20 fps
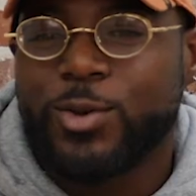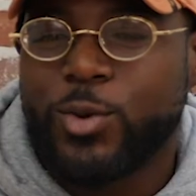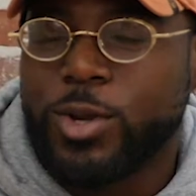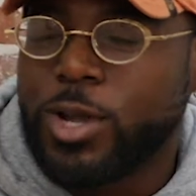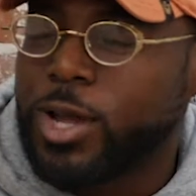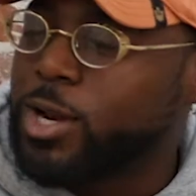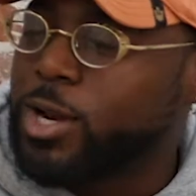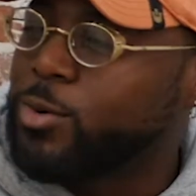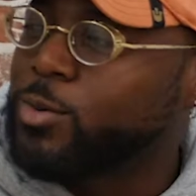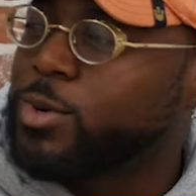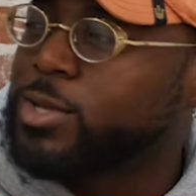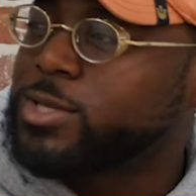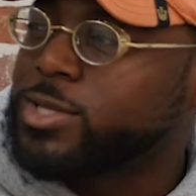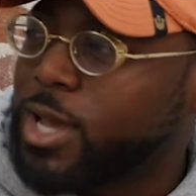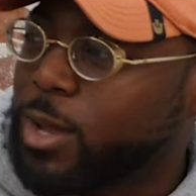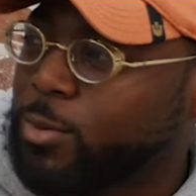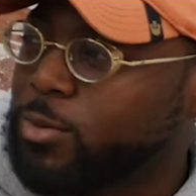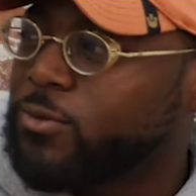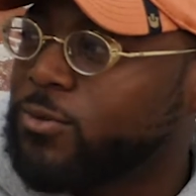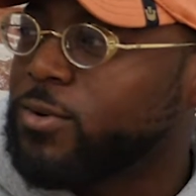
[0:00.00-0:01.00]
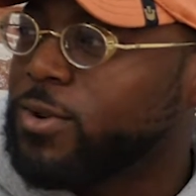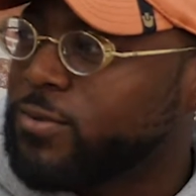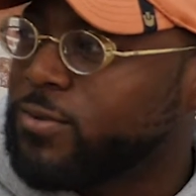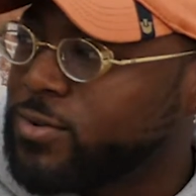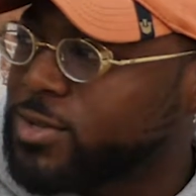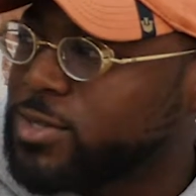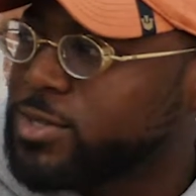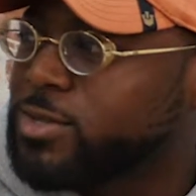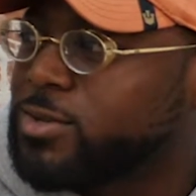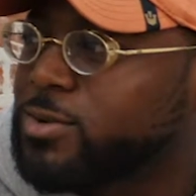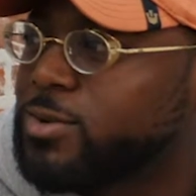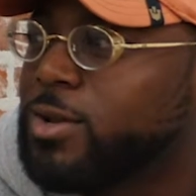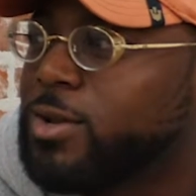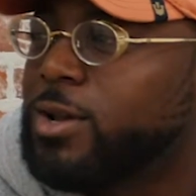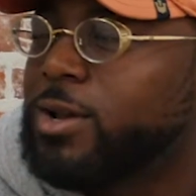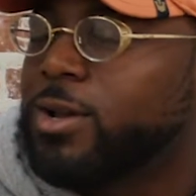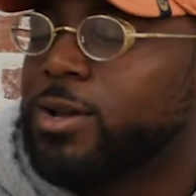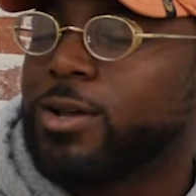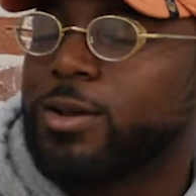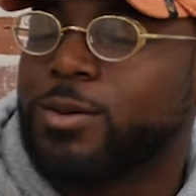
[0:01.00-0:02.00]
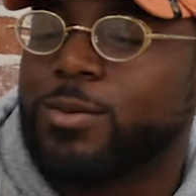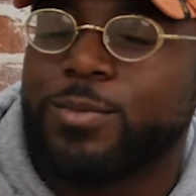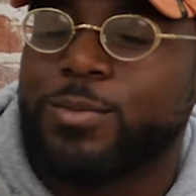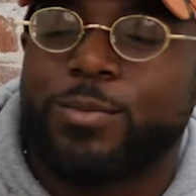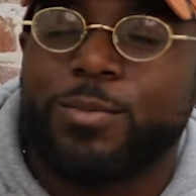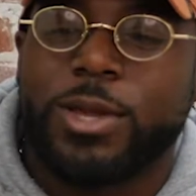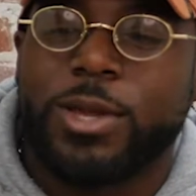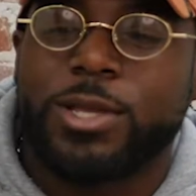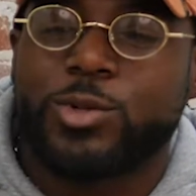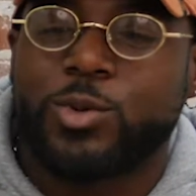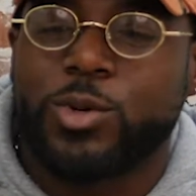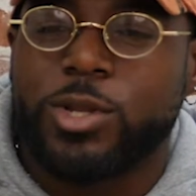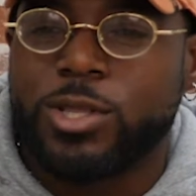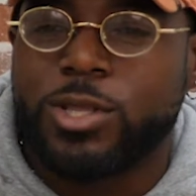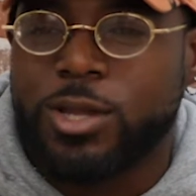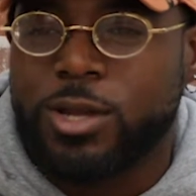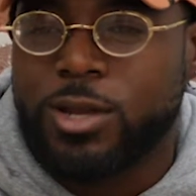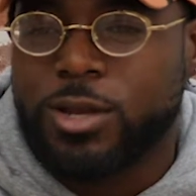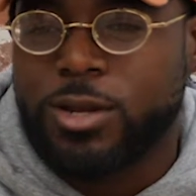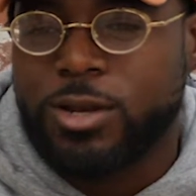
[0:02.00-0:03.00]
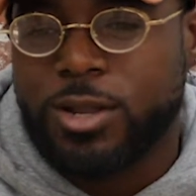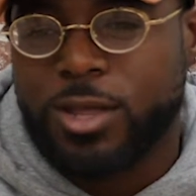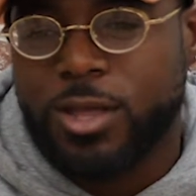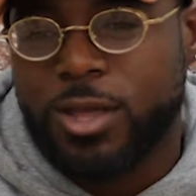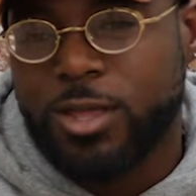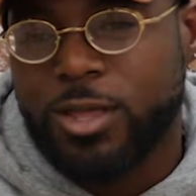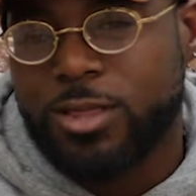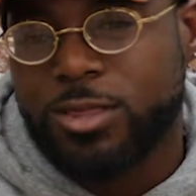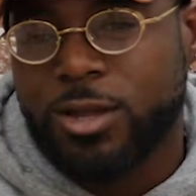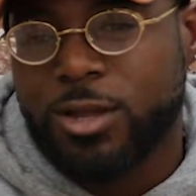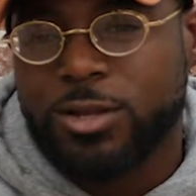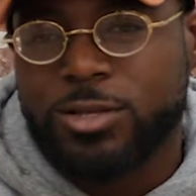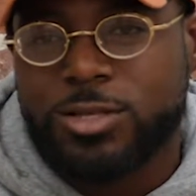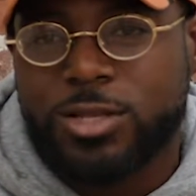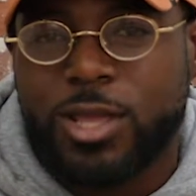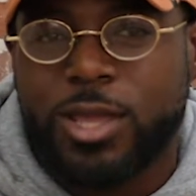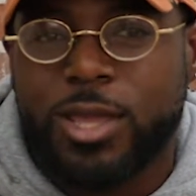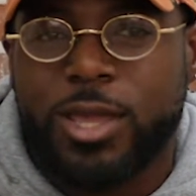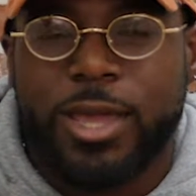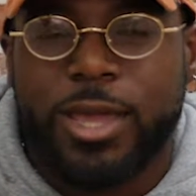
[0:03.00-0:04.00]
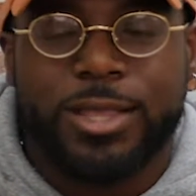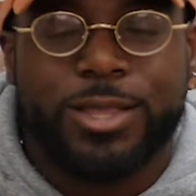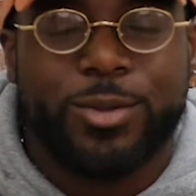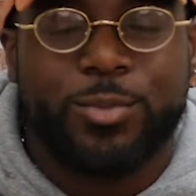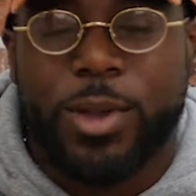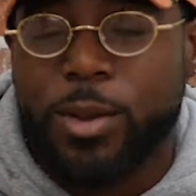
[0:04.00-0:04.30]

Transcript: we got a little bit of time in front of us. May 23rd, Thursday at the